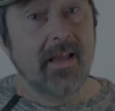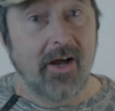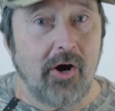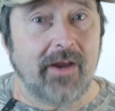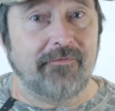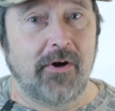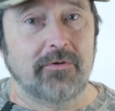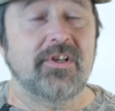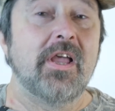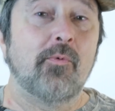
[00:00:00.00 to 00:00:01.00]
Alright
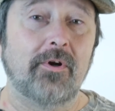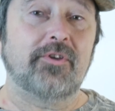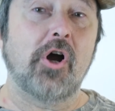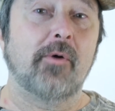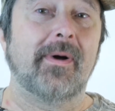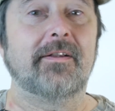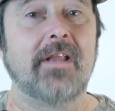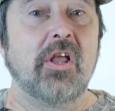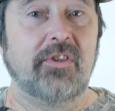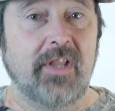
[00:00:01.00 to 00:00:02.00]
folks, we're going to talk
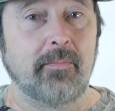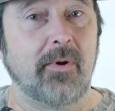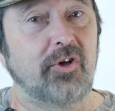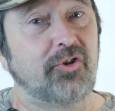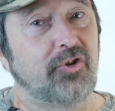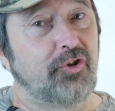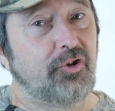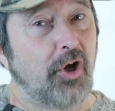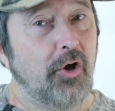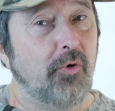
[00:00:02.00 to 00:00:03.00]
about
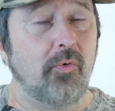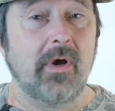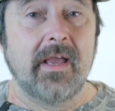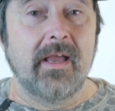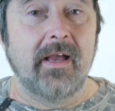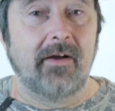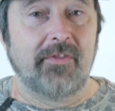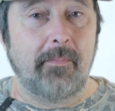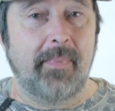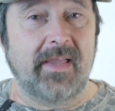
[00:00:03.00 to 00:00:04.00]
#2 of
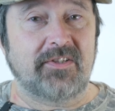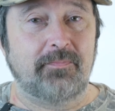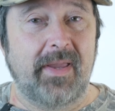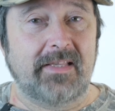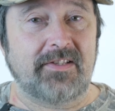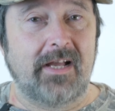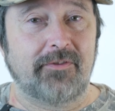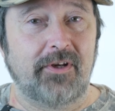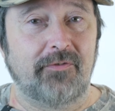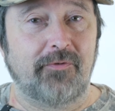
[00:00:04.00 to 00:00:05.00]
the best baits
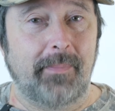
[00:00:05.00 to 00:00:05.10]
out there for